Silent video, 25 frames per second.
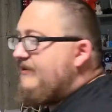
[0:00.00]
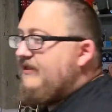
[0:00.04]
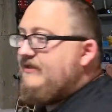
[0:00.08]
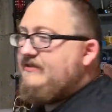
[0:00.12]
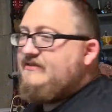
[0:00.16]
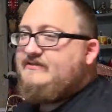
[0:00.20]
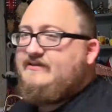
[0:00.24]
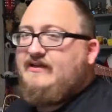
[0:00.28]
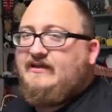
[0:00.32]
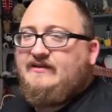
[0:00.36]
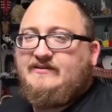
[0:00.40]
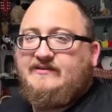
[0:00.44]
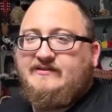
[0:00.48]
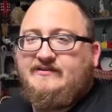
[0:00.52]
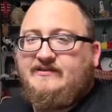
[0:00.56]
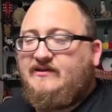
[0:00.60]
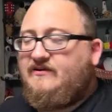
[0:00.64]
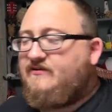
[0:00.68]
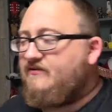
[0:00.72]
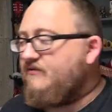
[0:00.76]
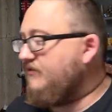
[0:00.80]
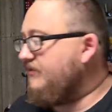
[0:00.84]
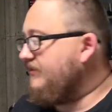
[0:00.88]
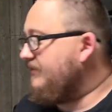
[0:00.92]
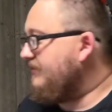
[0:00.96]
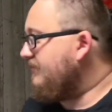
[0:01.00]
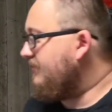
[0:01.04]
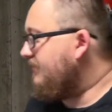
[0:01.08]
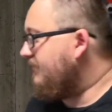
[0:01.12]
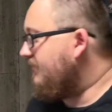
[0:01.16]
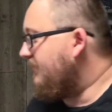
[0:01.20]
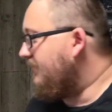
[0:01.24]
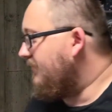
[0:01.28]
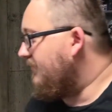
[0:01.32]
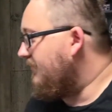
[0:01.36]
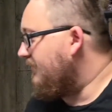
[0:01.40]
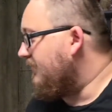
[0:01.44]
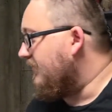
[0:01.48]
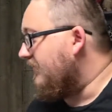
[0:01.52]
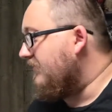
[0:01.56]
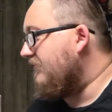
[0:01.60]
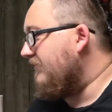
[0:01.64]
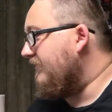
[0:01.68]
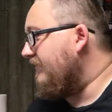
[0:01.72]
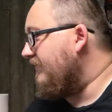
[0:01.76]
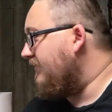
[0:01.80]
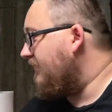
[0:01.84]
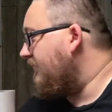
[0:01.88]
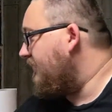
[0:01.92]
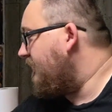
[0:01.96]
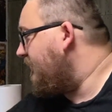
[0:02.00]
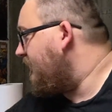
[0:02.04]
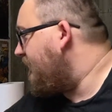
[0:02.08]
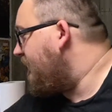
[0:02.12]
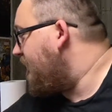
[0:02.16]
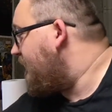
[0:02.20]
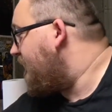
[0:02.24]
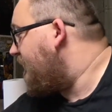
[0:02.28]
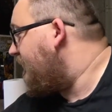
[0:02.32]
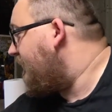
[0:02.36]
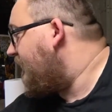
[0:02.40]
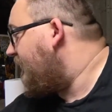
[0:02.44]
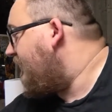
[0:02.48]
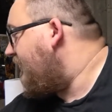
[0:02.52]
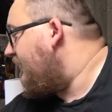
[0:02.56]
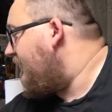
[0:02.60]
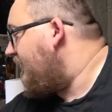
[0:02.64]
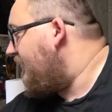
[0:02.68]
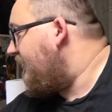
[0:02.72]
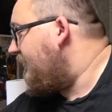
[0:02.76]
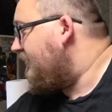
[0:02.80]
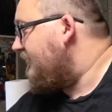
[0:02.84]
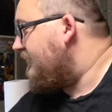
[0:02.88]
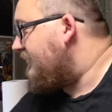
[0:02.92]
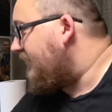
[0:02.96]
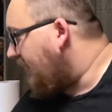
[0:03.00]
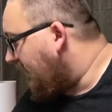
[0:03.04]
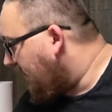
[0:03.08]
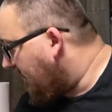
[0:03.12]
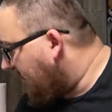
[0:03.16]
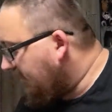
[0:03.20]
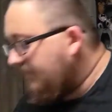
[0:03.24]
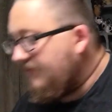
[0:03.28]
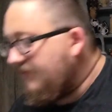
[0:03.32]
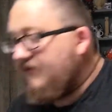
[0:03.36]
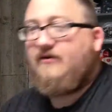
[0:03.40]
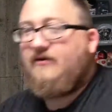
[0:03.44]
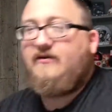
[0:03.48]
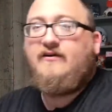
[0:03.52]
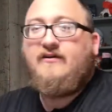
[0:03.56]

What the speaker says: that's necessarily the horn. So,